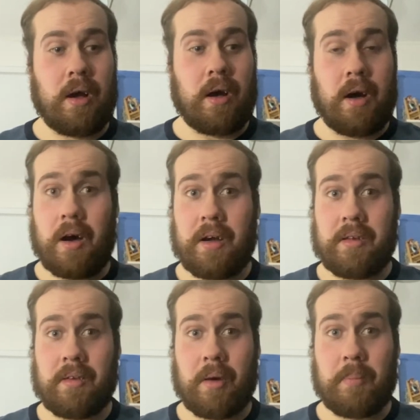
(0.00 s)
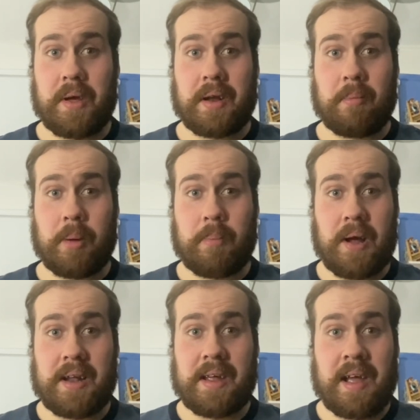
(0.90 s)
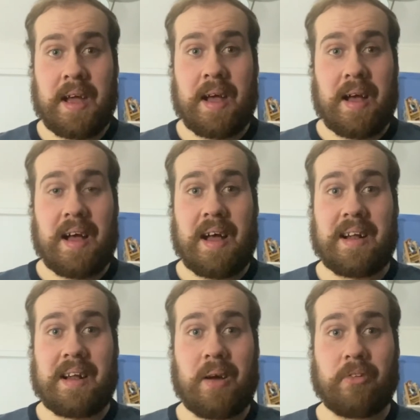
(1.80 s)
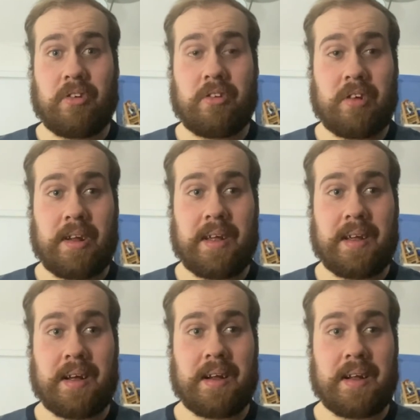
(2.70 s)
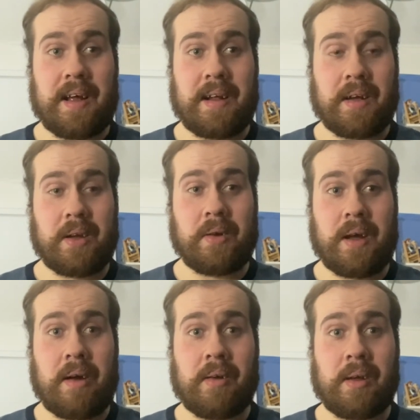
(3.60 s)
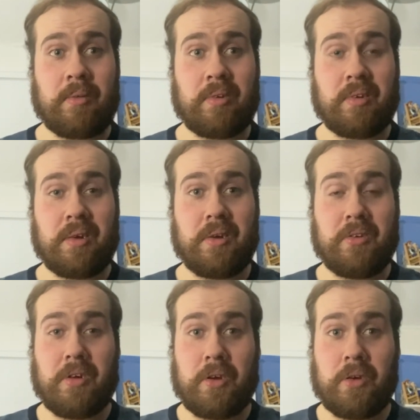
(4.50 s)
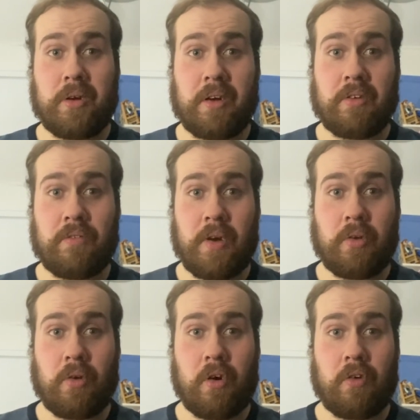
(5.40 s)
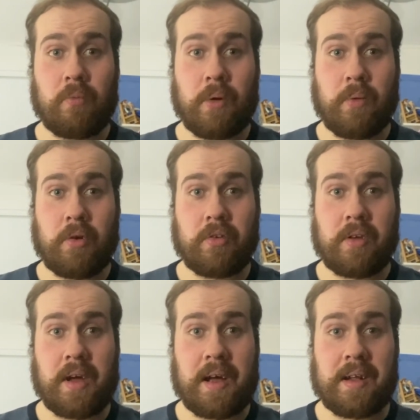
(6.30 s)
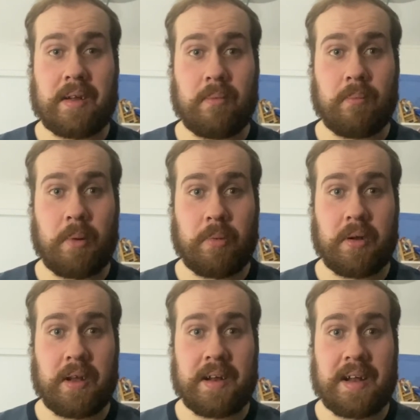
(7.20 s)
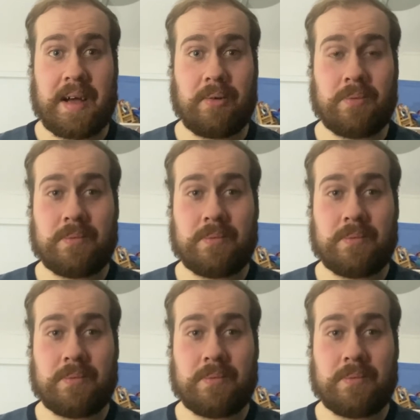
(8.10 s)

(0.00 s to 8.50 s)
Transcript: Eyes are bigger than my belly. Now just chilling, letting that go down, and I'm just going to show you guys a photo of my roast and my pudding now.